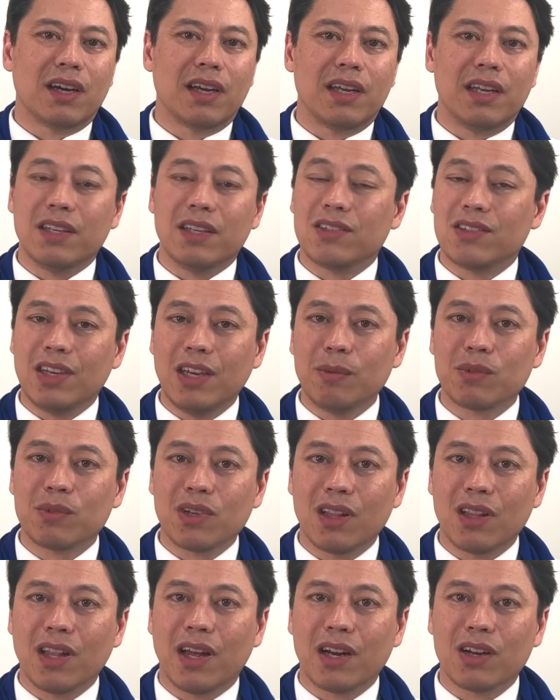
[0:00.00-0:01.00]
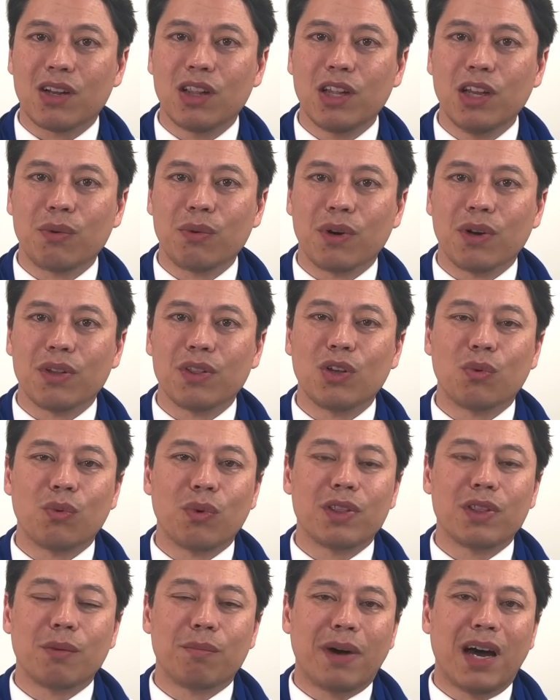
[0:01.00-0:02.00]
it seems a lot clearer.
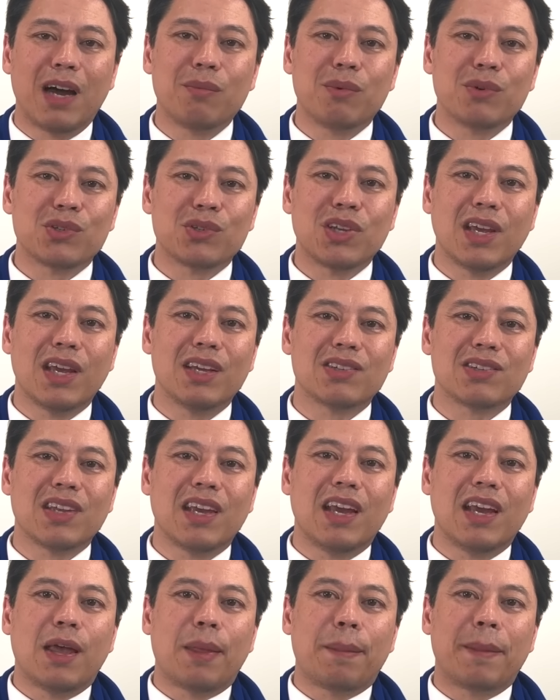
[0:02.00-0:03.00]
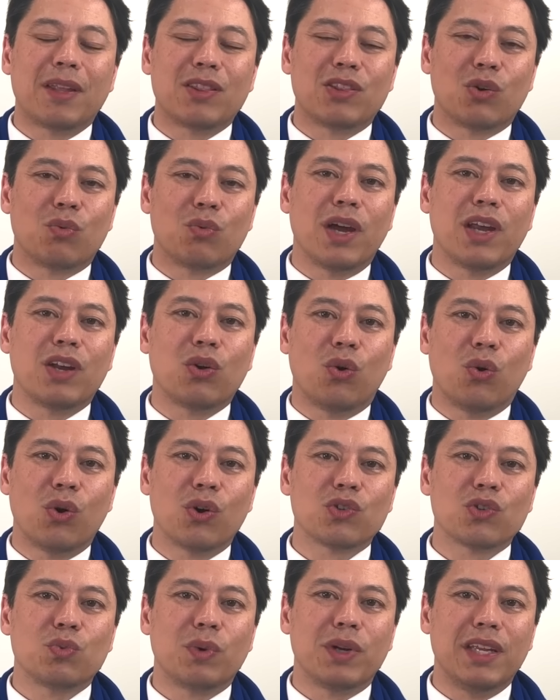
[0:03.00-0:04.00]
The Bible says that the red
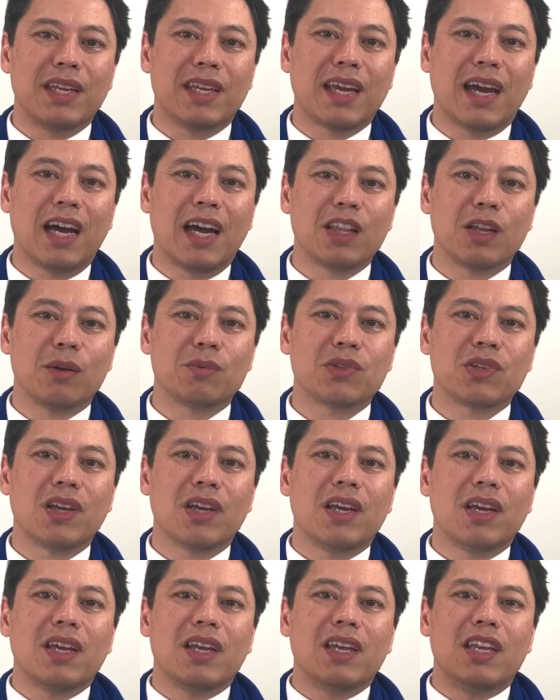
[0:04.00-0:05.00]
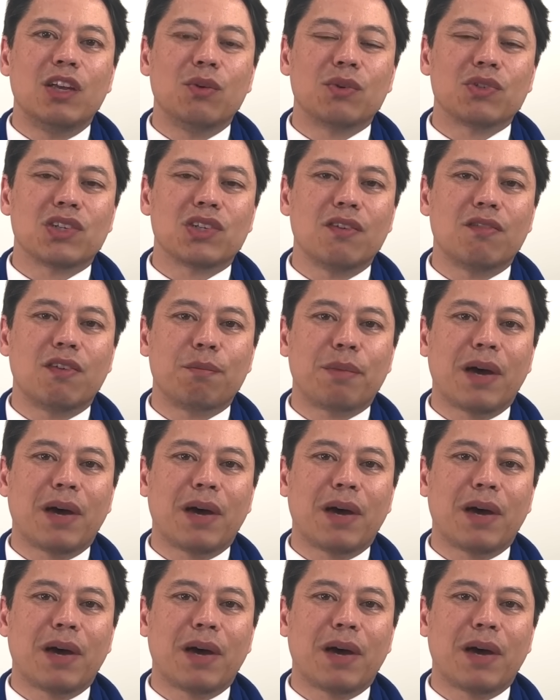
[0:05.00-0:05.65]
horse, when he gallops, he was given